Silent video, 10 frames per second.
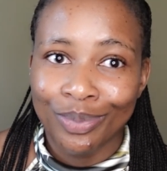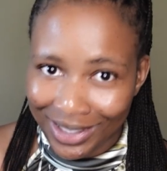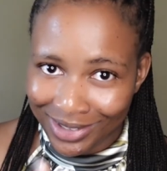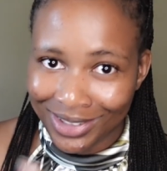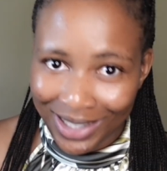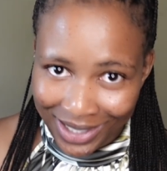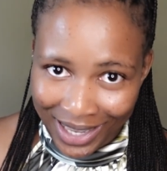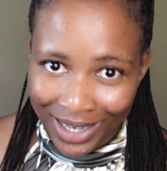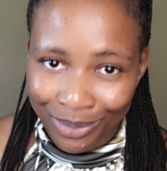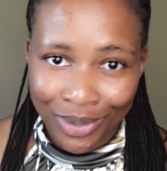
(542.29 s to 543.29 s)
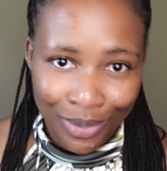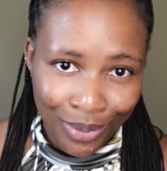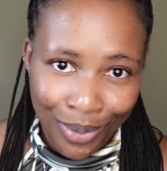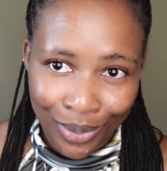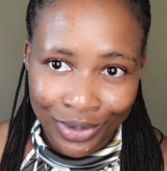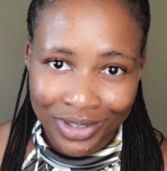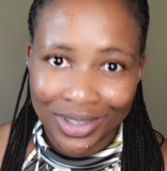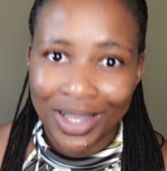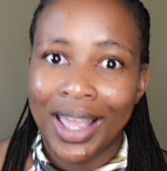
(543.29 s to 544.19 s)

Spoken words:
Does this align with your goals?